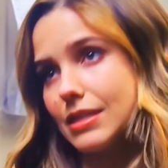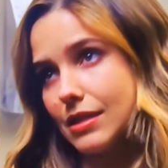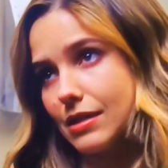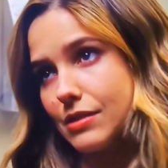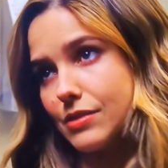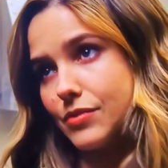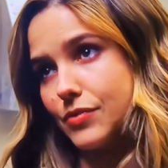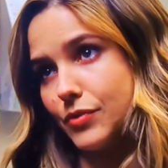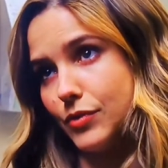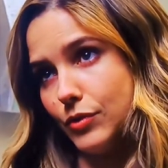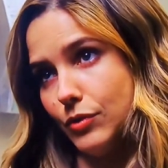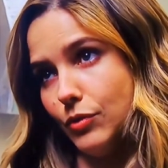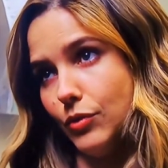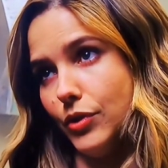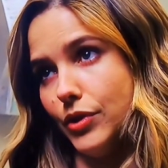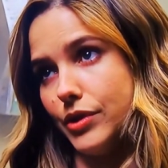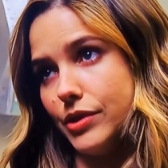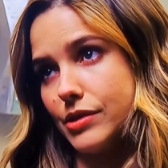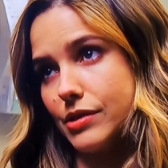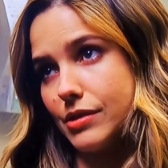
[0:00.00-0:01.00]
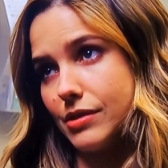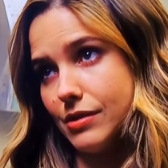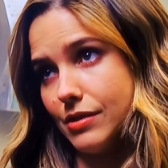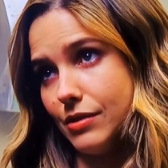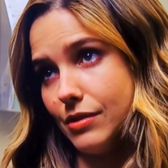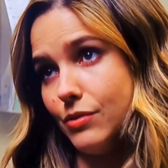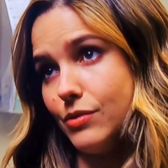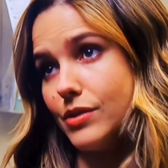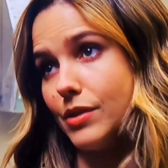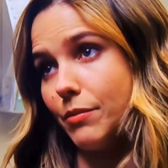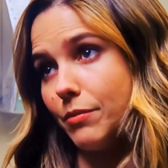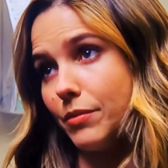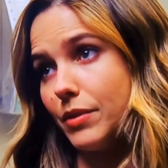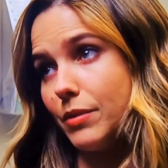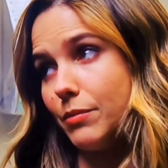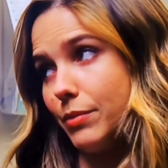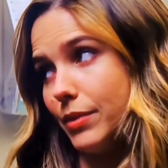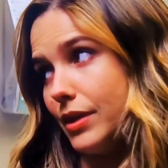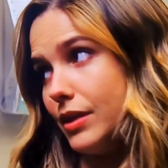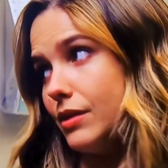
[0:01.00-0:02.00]
and her loyalty to Voight create
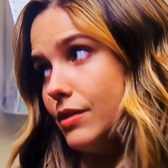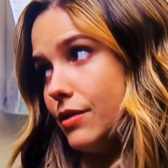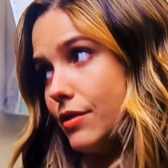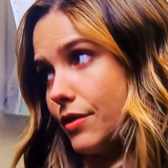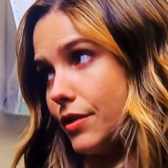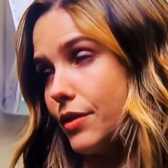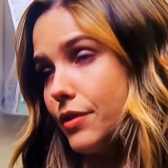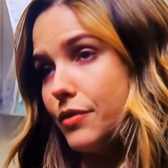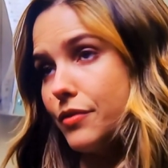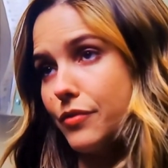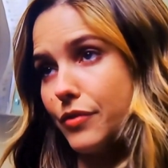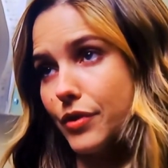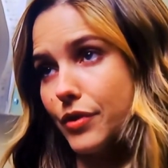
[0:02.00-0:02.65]
significant